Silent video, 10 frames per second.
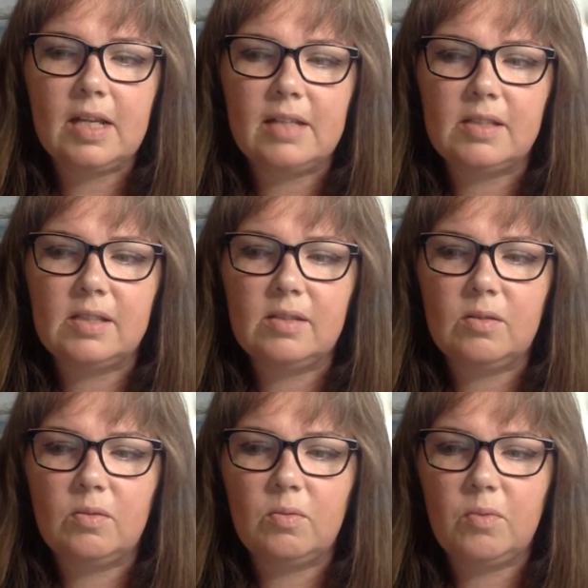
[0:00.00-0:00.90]
It's
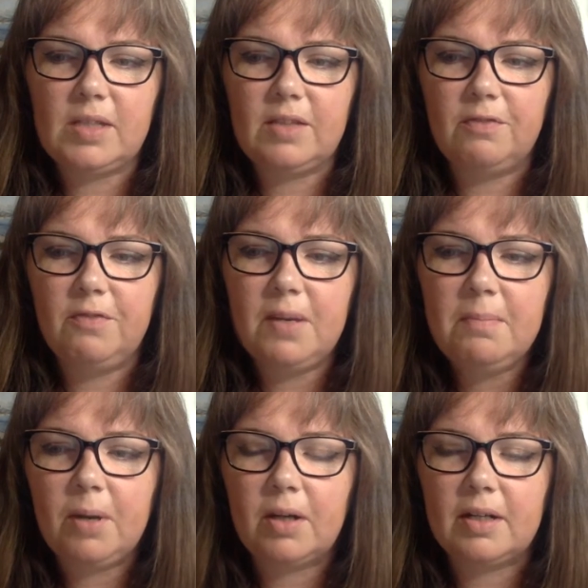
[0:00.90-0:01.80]
what the fun
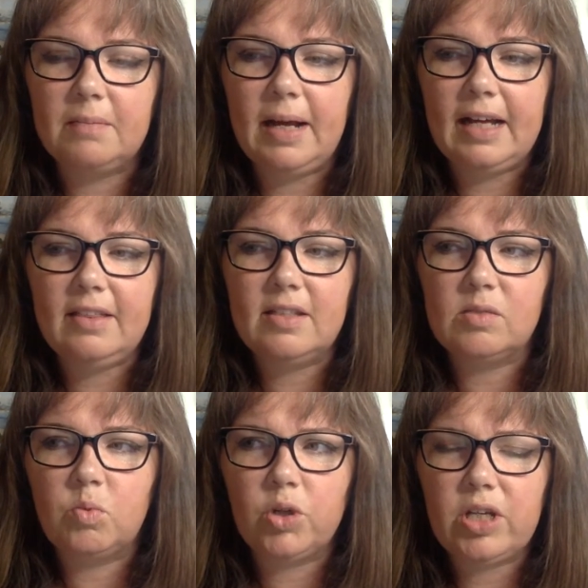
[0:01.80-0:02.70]
part in math
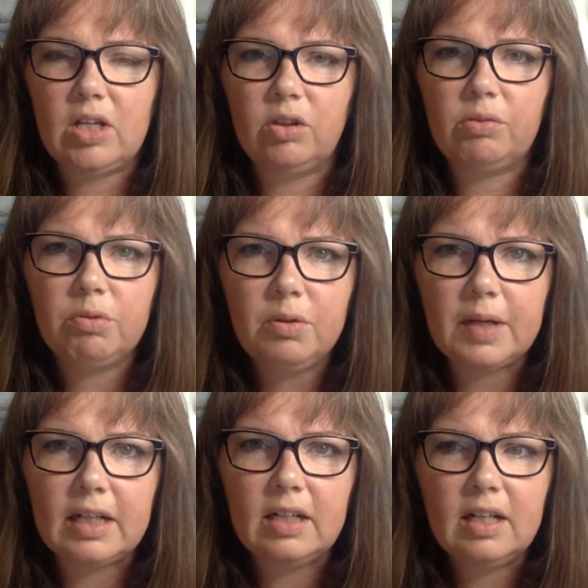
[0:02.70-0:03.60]
is working through
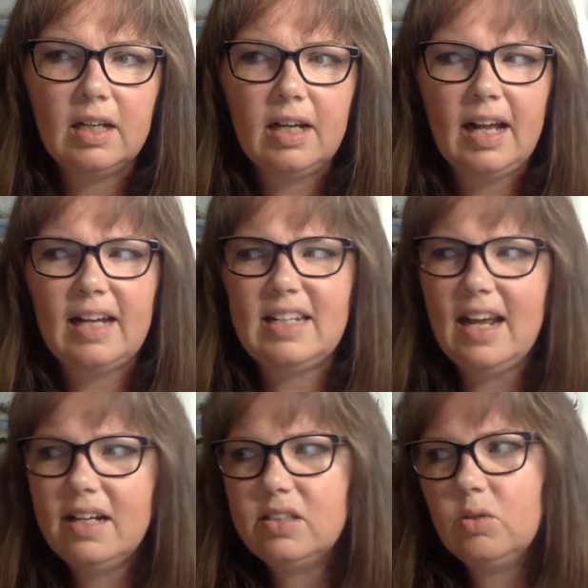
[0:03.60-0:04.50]
it. And
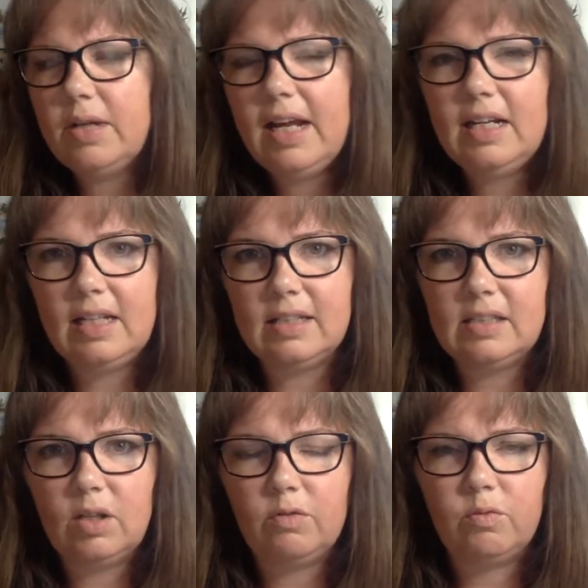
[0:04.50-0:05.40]
yeah, it's okay to get
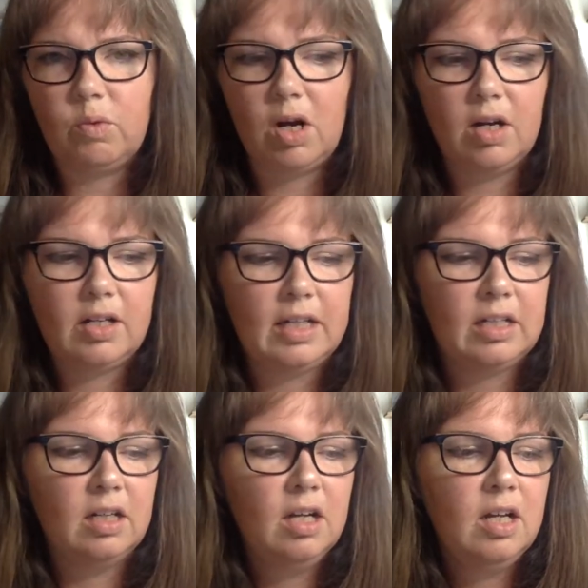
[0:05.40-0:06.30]
stuff wrong,
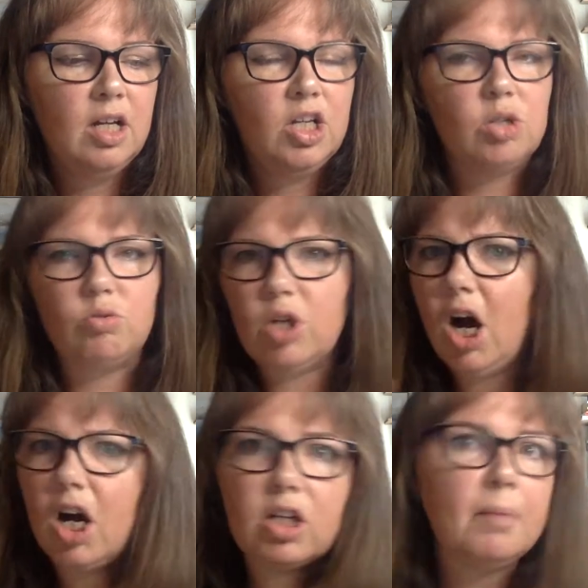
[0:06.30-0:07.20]
and you
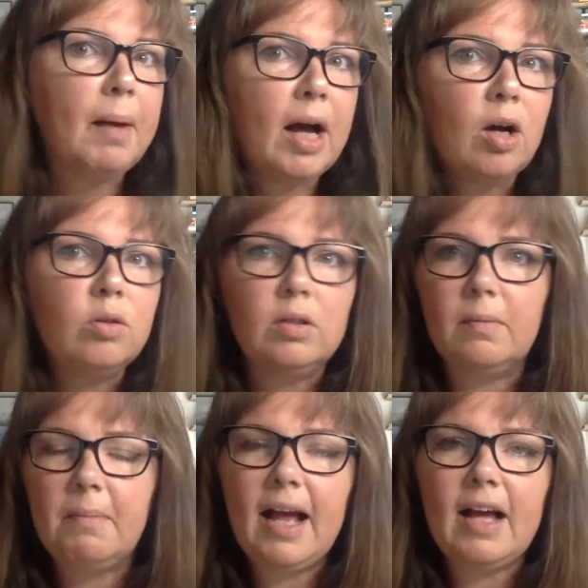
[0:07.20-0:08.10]
talk
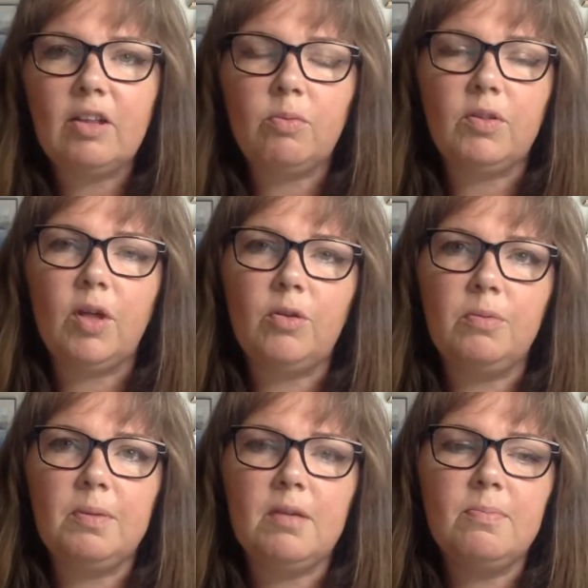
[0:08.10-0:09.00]
about math with other
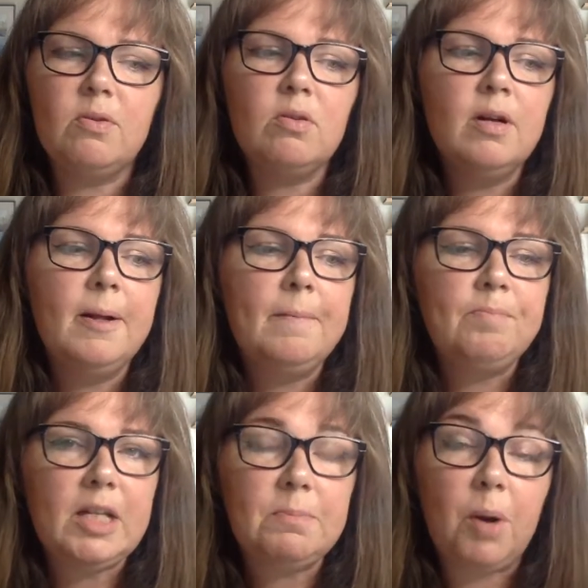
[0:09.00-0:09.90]
people.
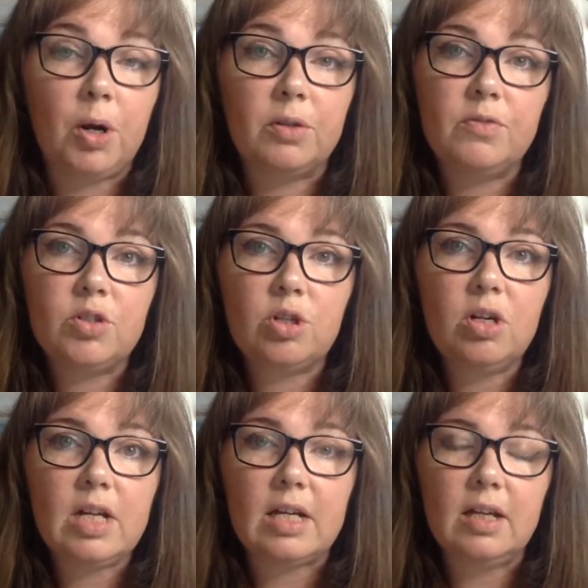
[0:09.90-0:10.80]
That's part of the
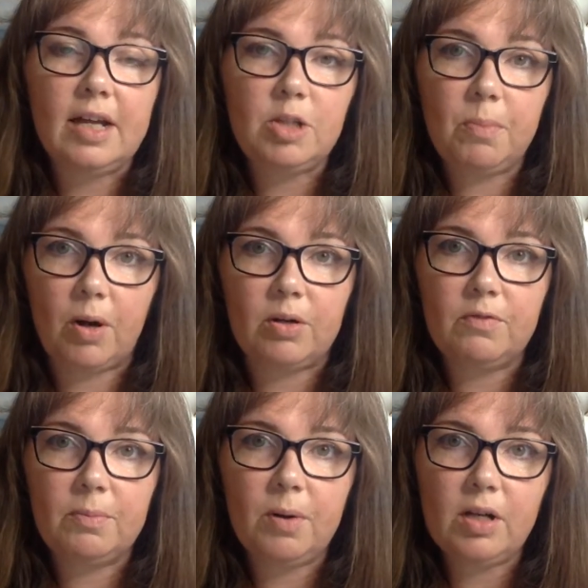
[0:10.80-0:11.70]
journey. It's part
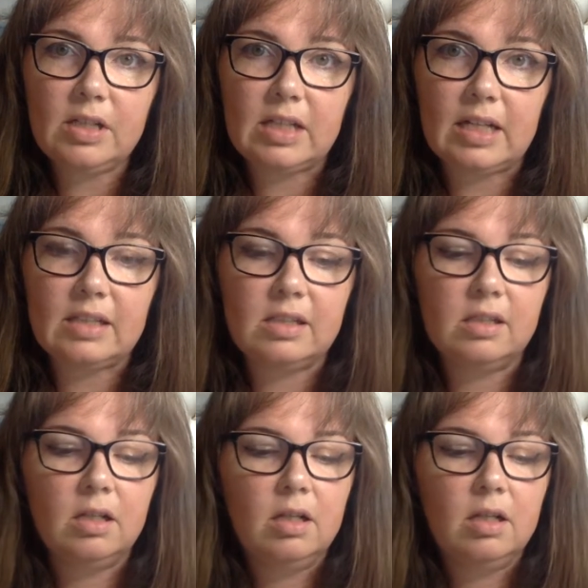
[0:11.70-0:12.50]
of the process.